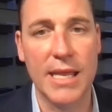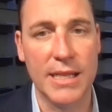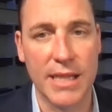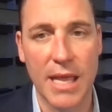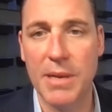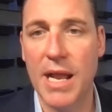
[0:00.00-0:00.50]
in
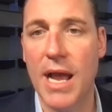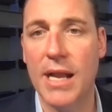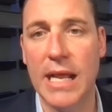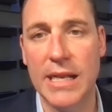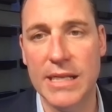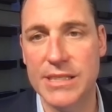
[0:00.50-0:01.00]
Lebanon
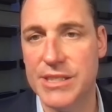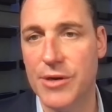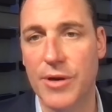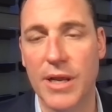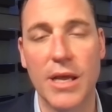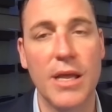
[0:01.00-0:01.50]
and in
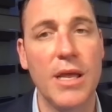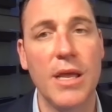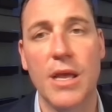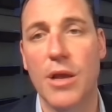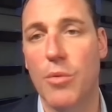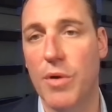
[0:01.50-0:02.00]
Syria
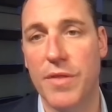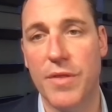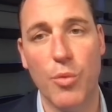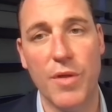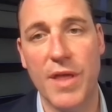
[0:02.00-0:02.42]
with